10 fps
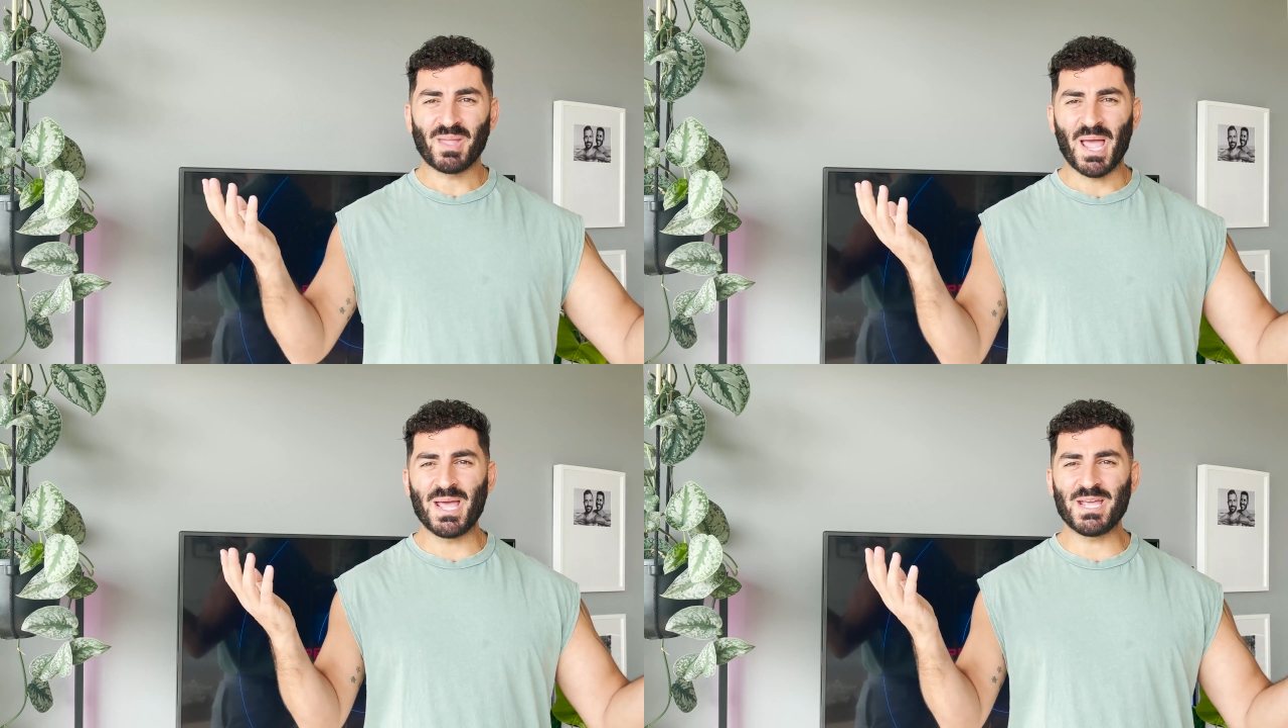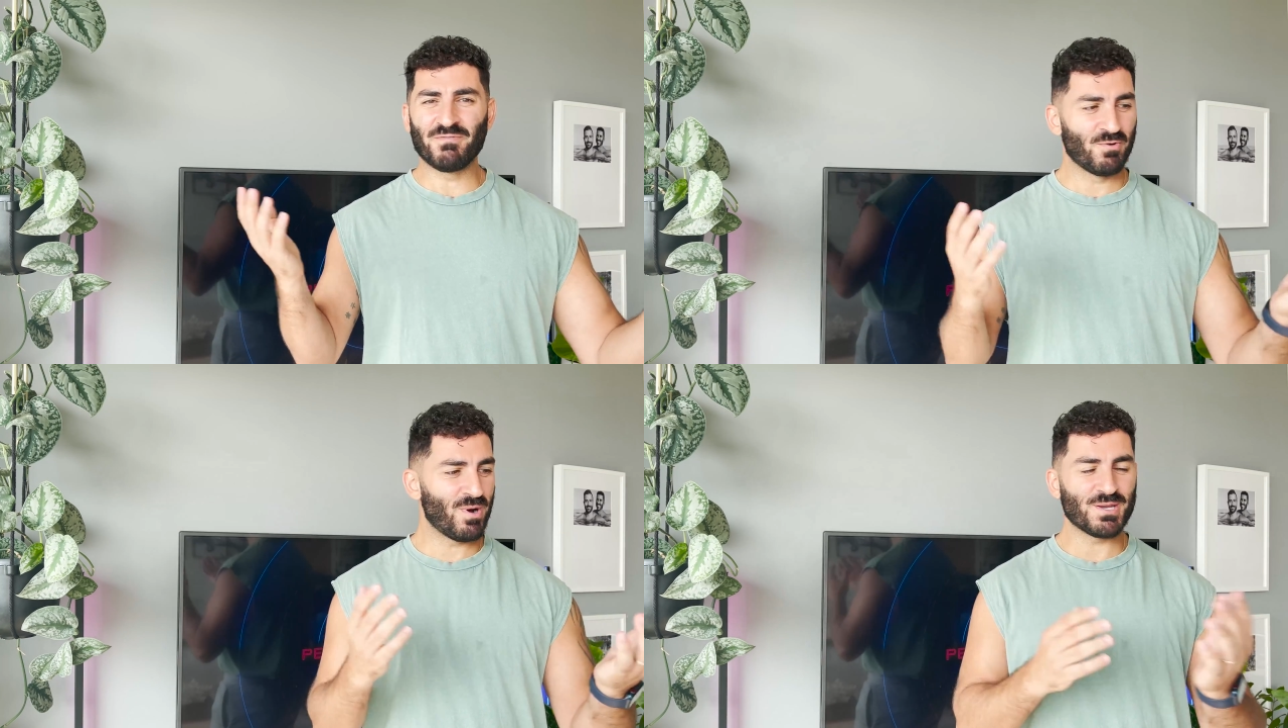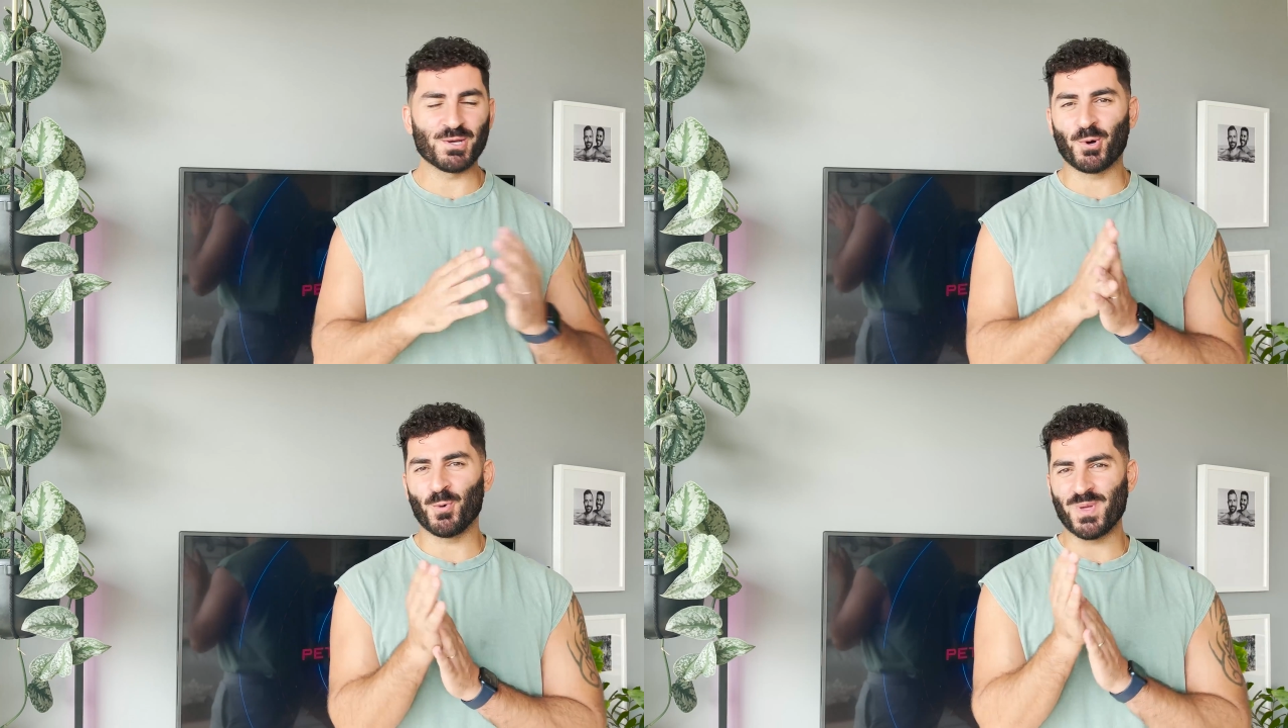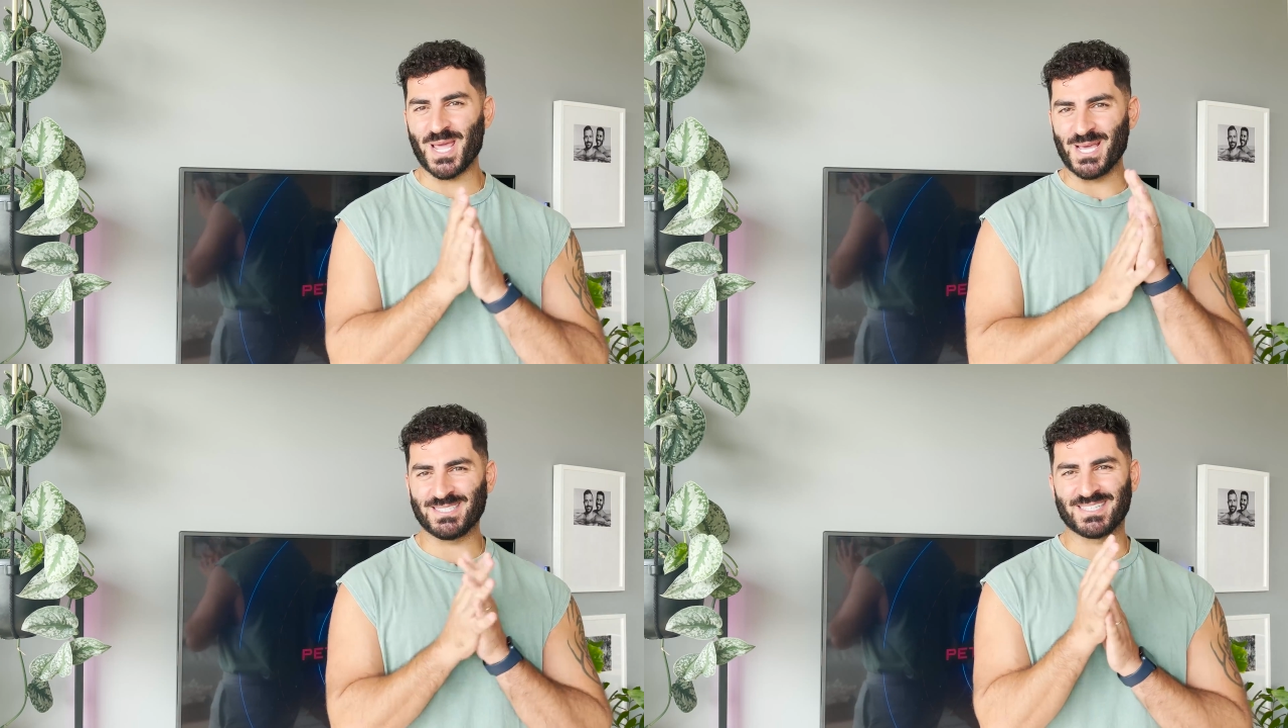Hey everyone, you caught me
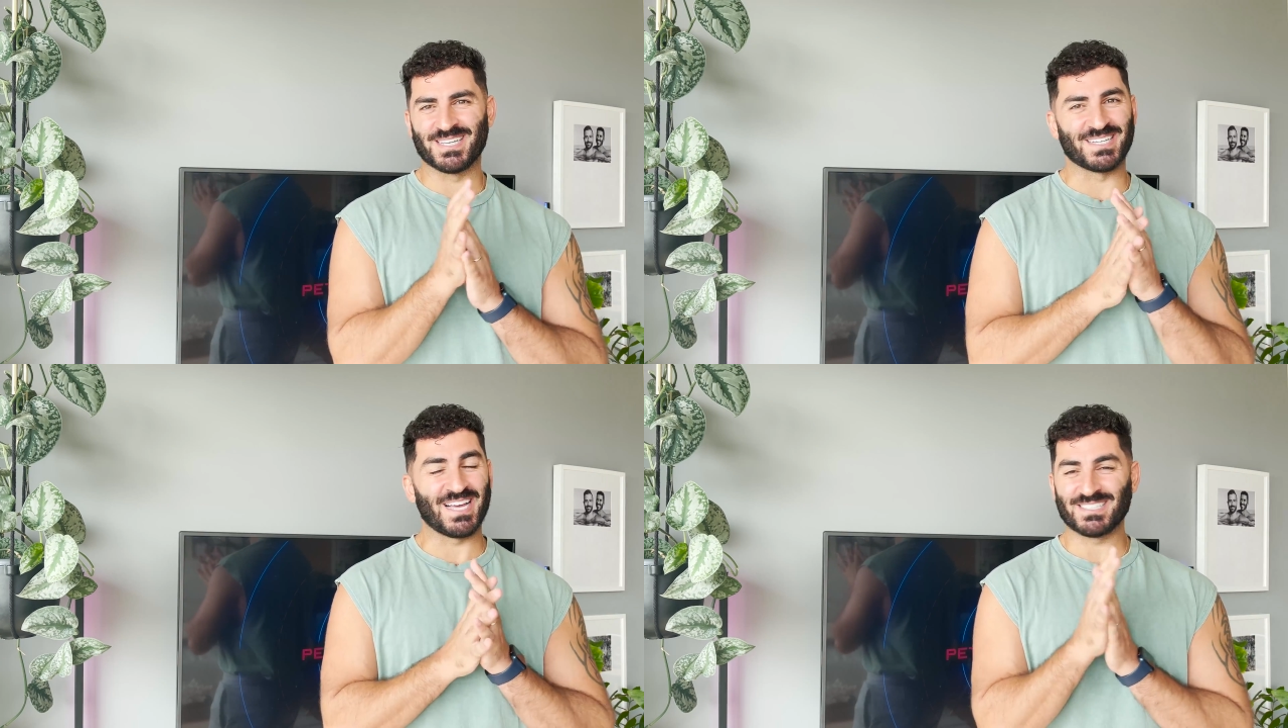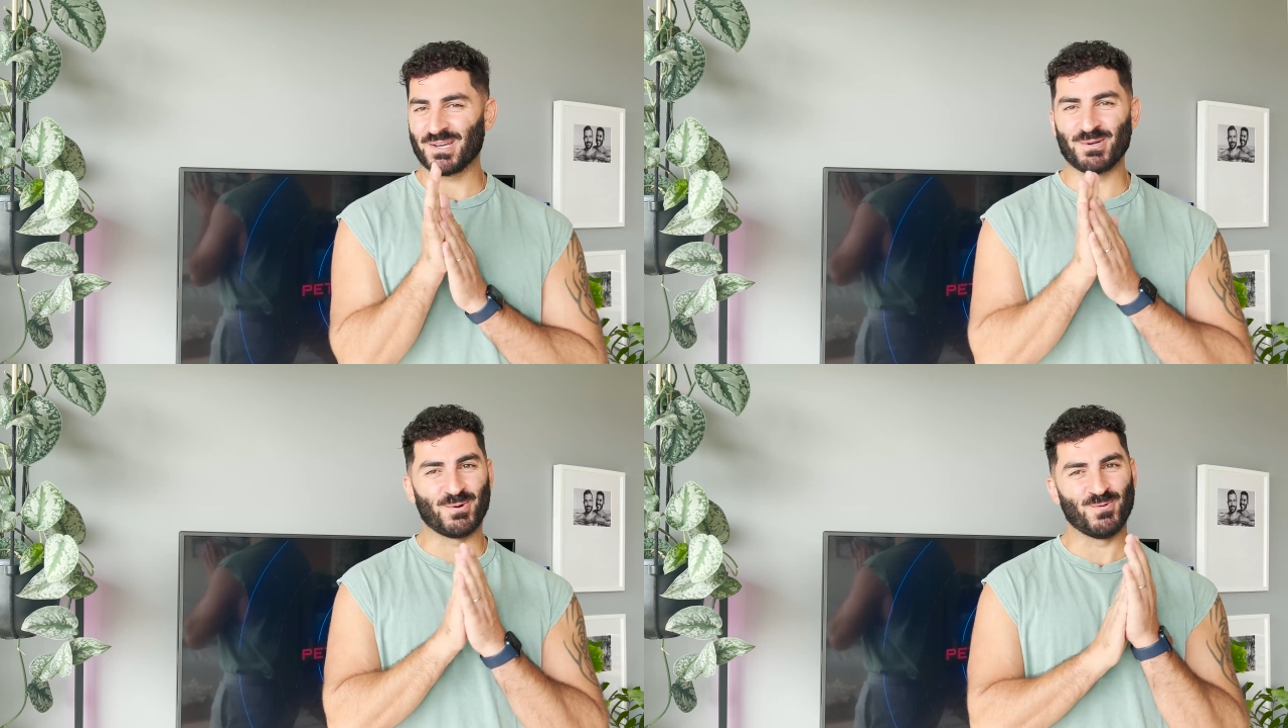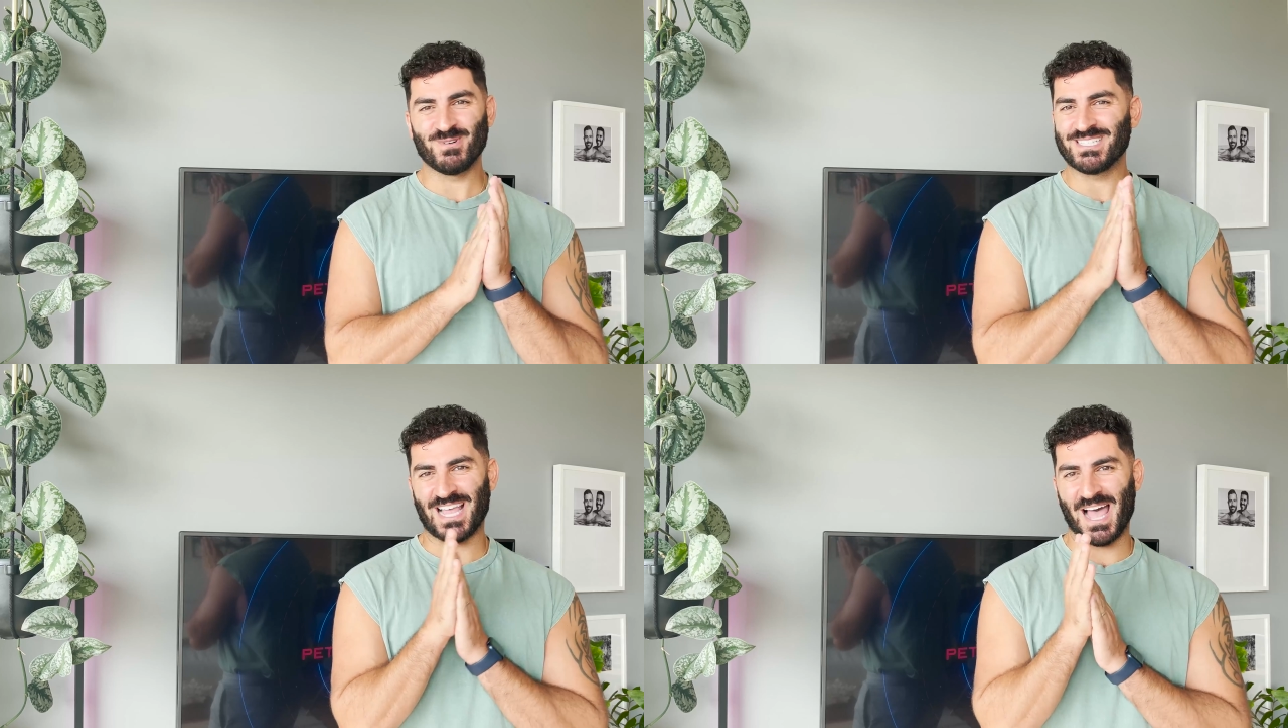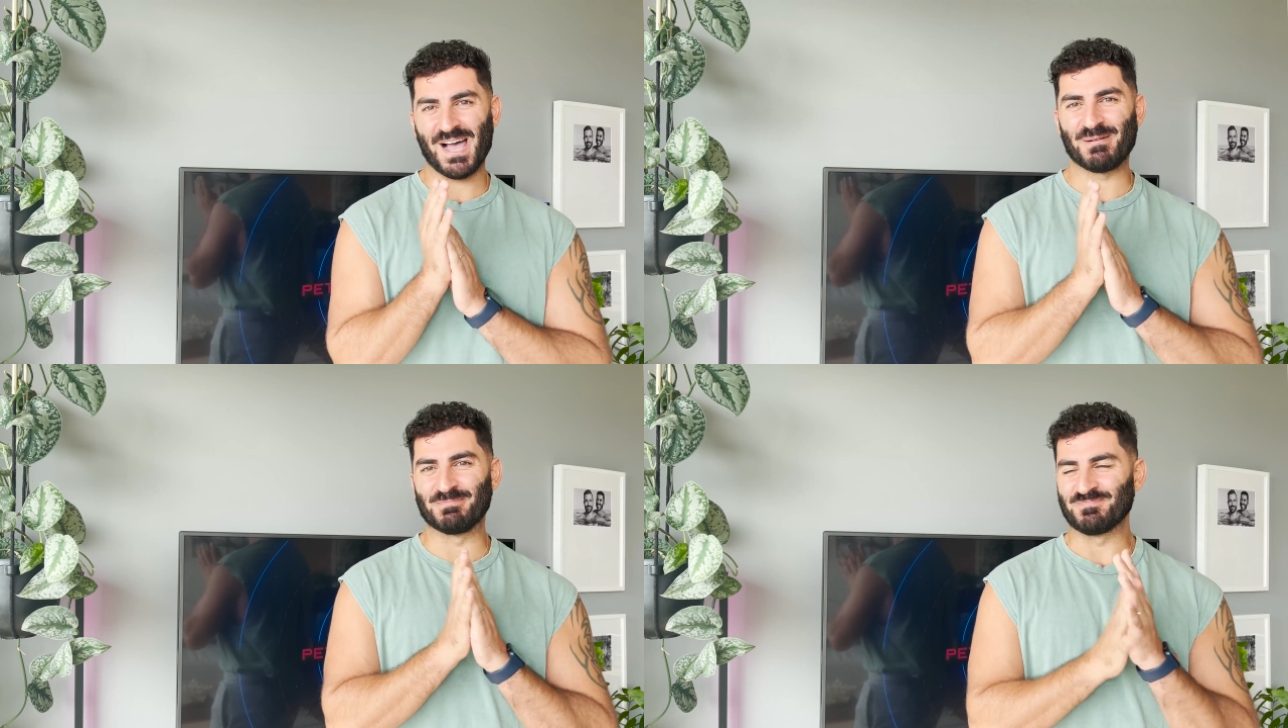eating, as I always
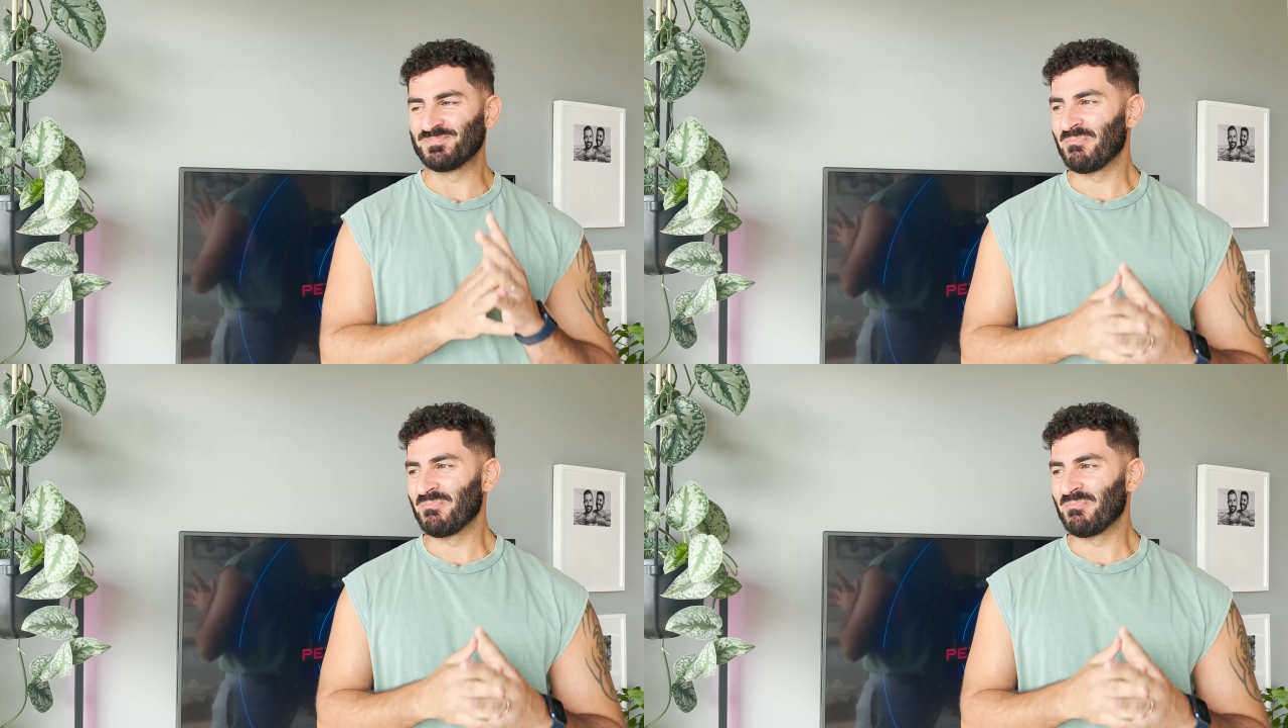am.